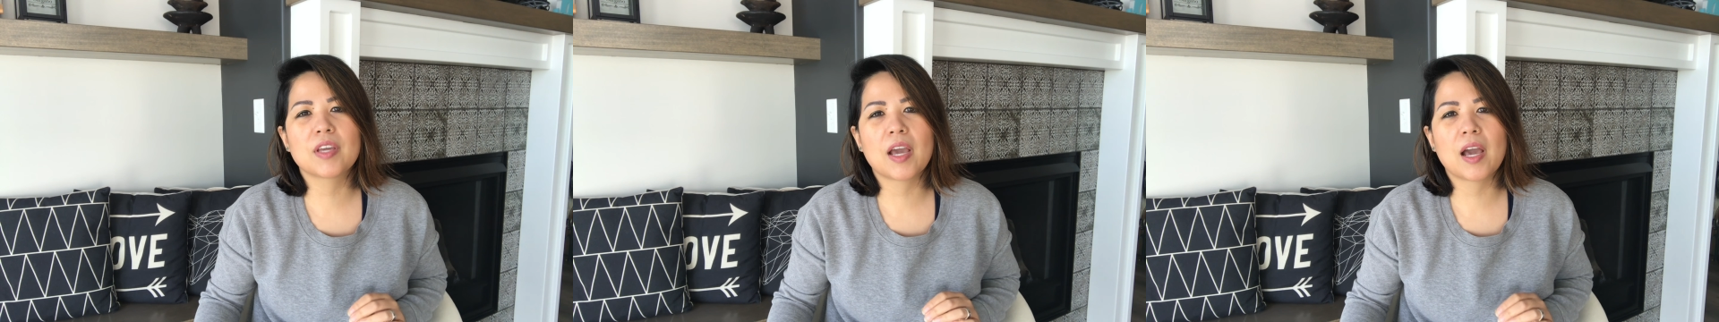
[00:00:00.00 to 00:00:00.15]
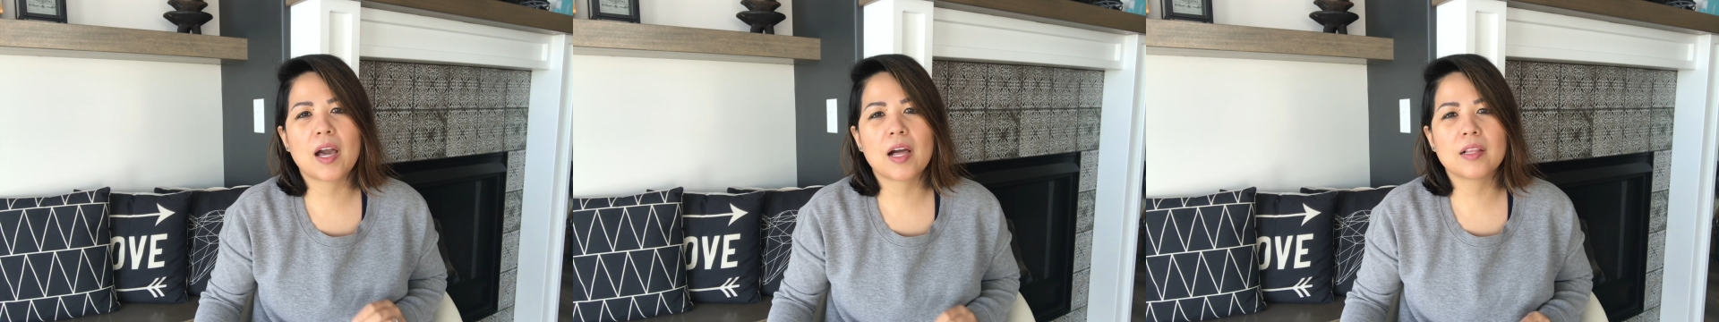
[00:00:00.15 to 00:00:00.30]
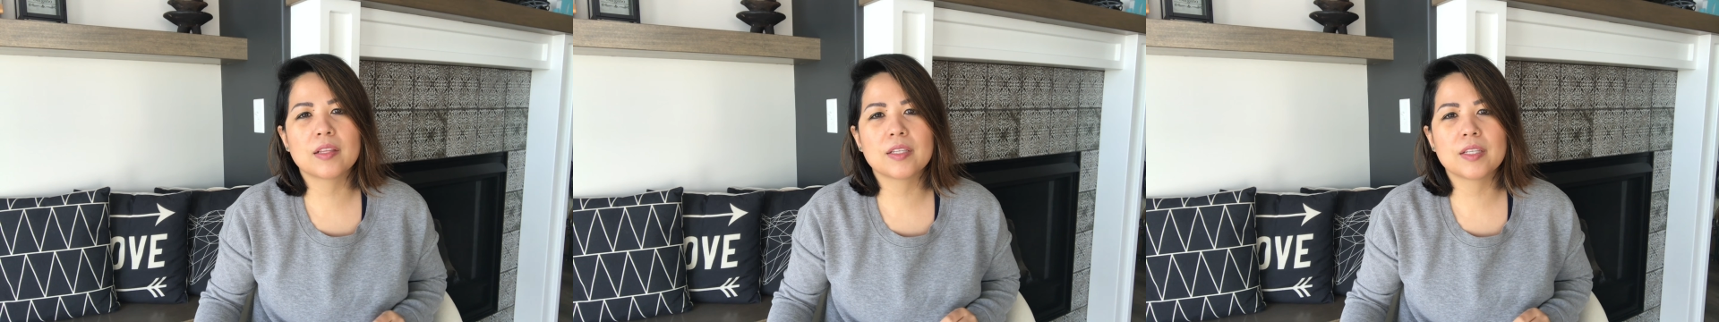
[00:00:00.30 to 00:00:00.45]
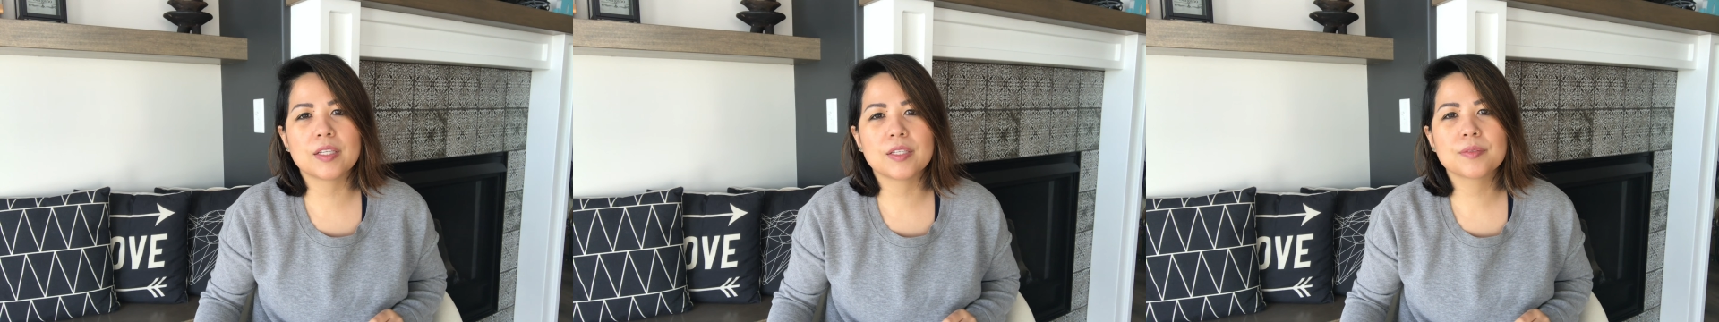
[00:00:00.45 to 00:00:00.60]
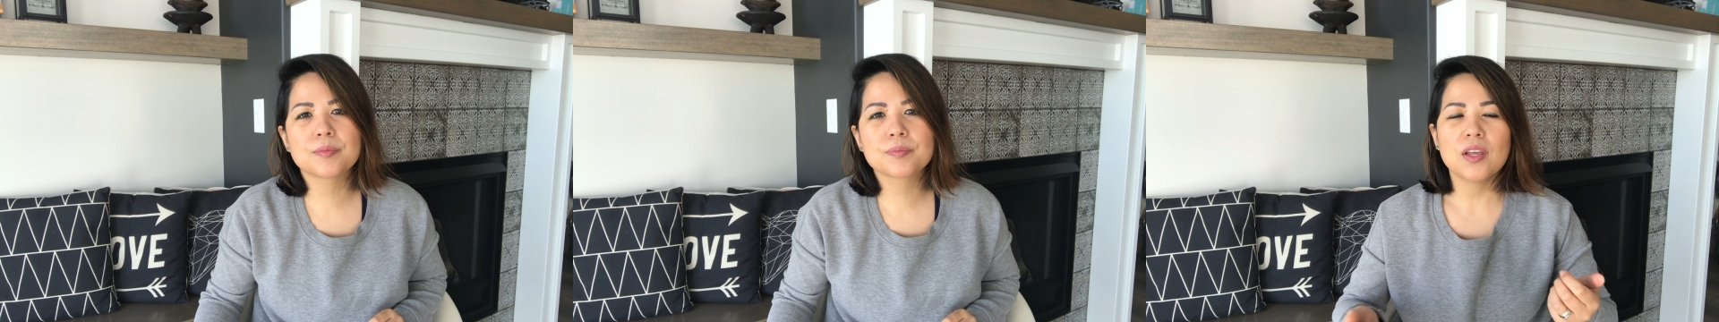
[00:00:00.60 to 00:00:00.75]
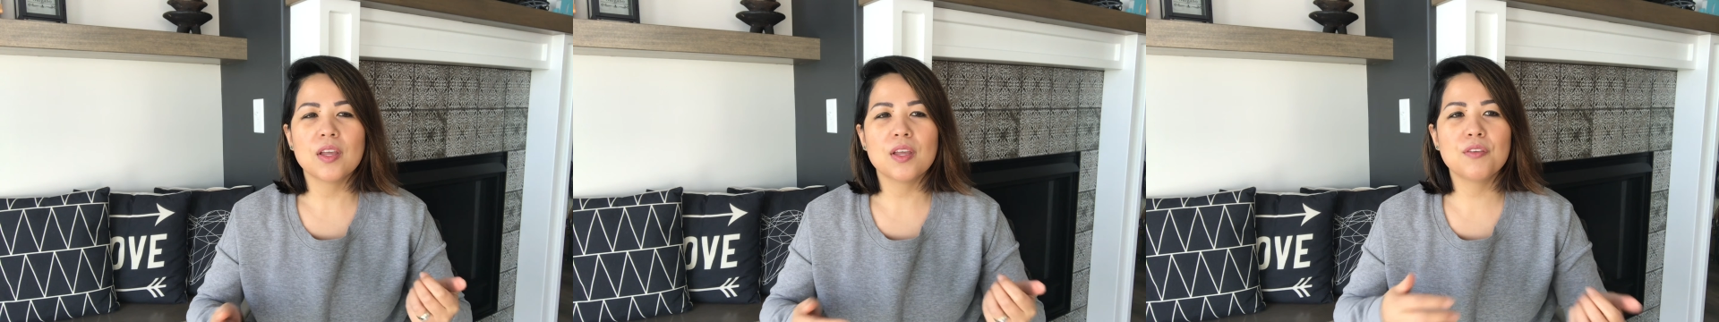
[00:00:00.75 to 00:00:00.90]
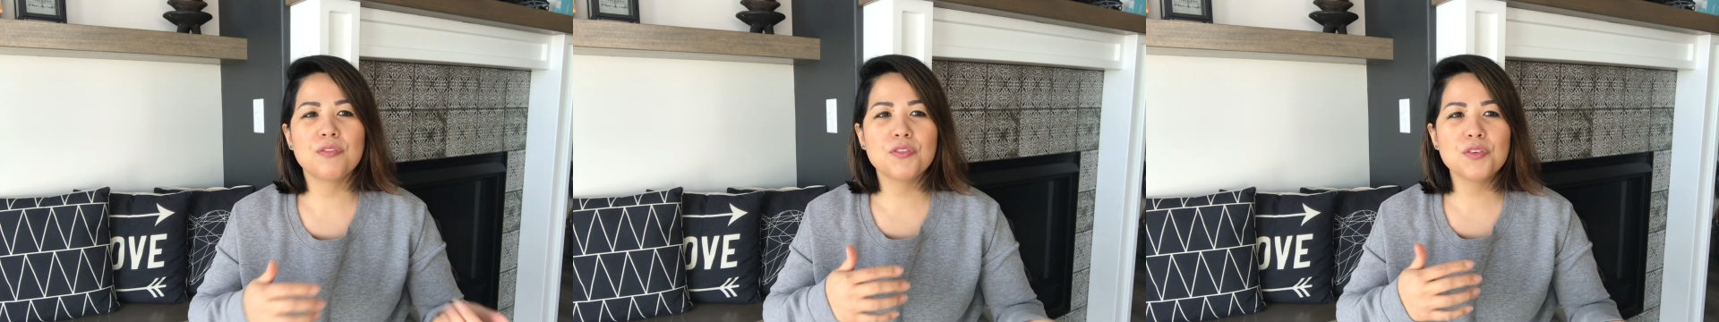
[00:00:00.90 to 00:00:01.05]
Cali.
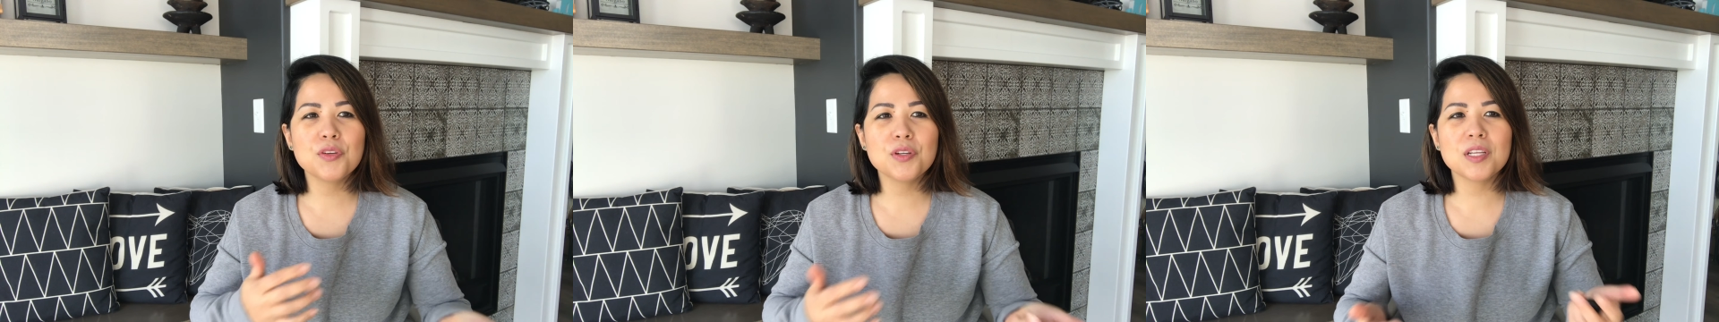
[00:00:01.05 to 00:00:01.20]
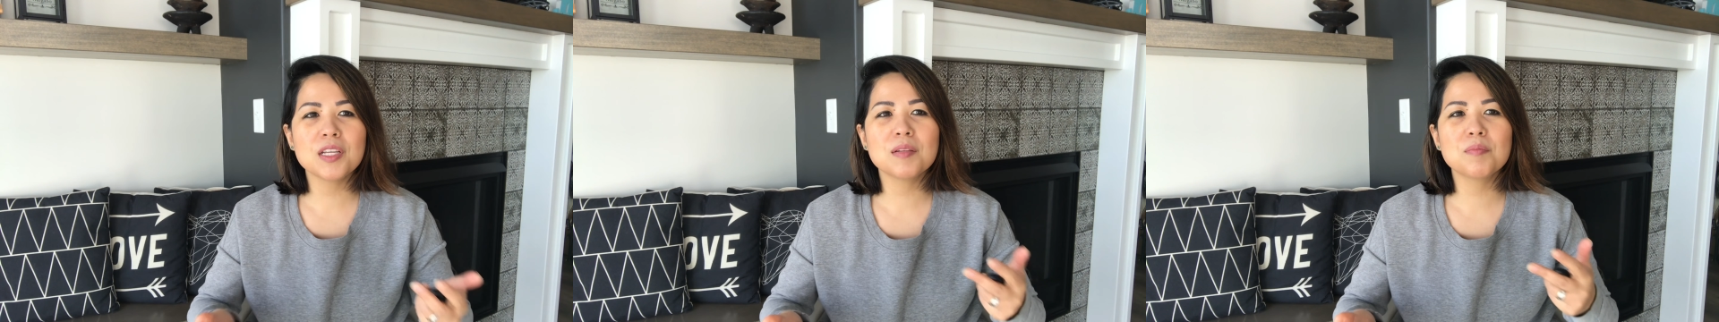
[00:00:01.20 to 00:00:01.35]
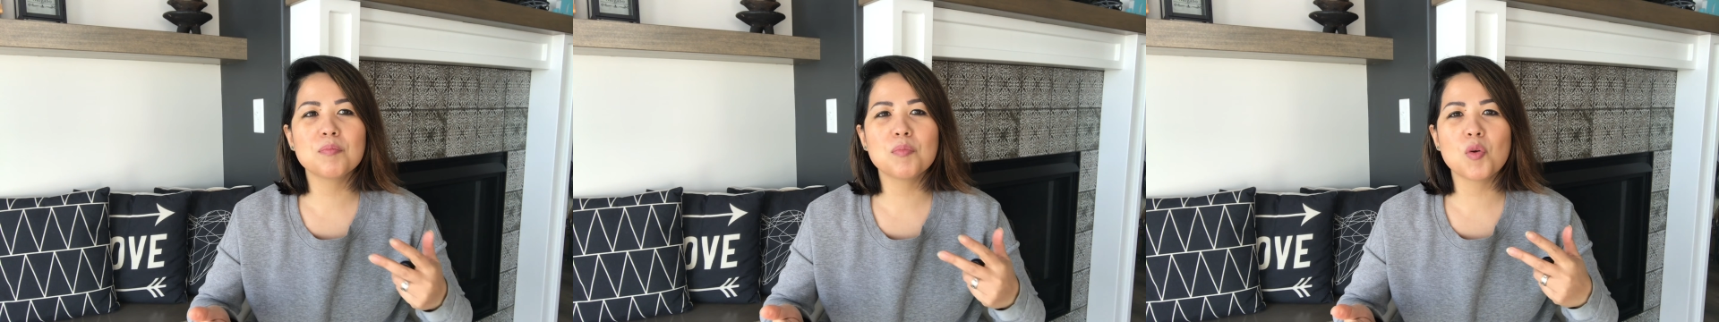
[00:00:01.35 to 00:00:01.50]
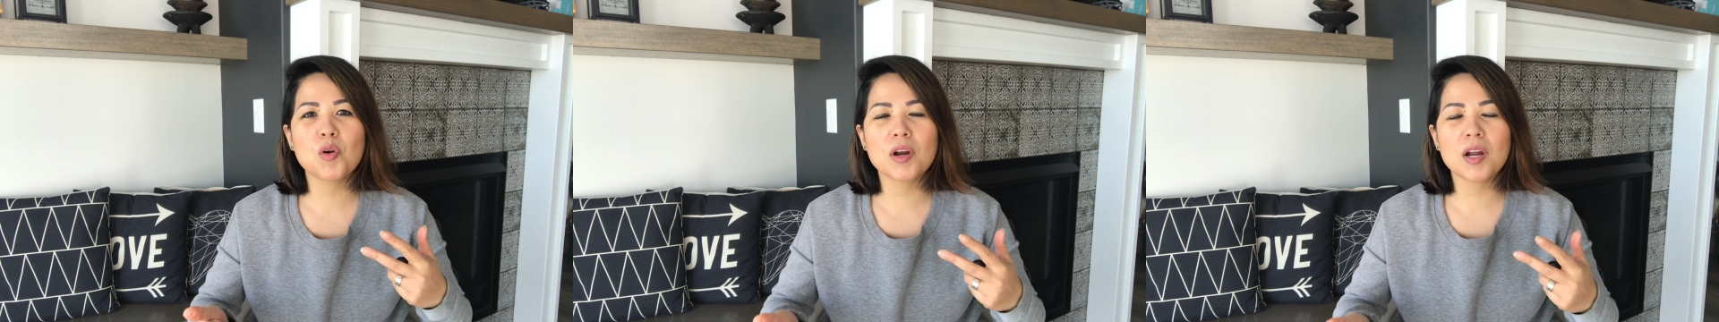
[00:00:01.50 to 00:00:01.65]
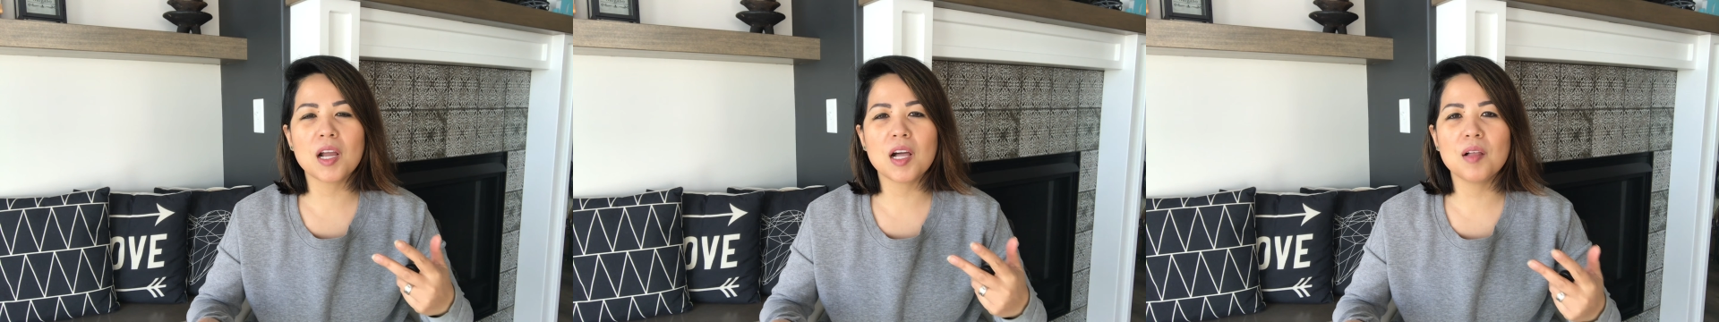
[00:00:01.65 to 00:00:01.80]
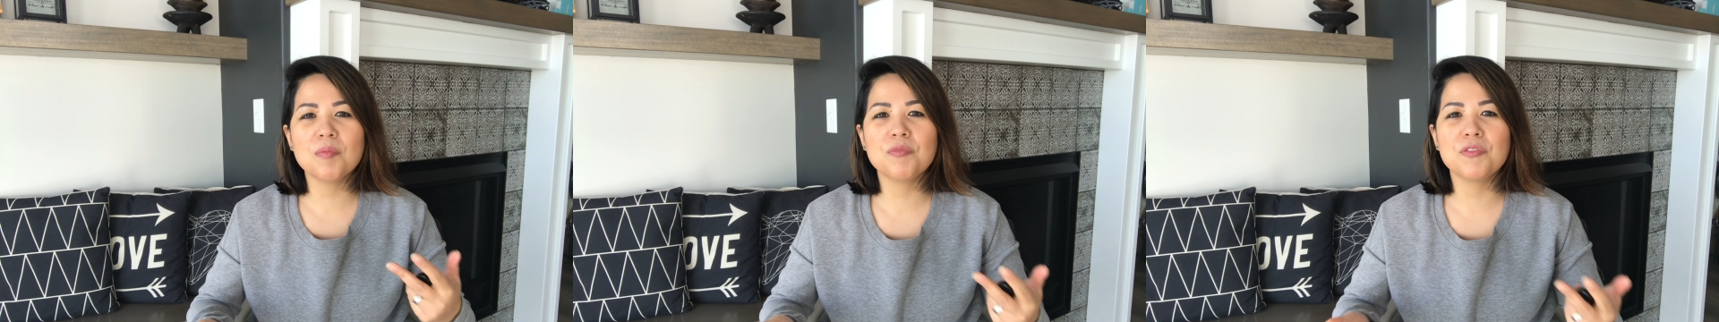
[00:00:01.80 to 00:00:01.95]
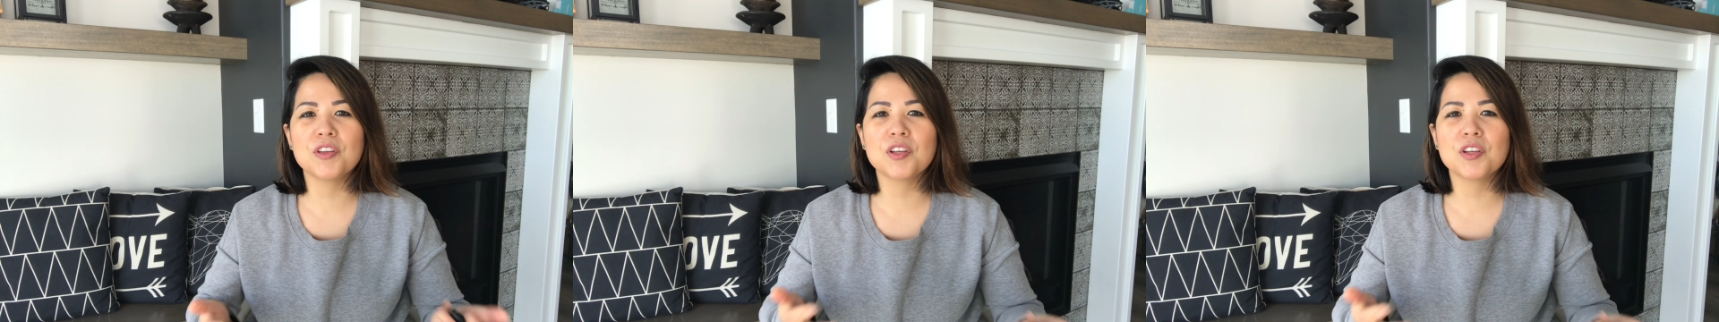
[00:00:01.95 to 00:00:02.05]
If you need more help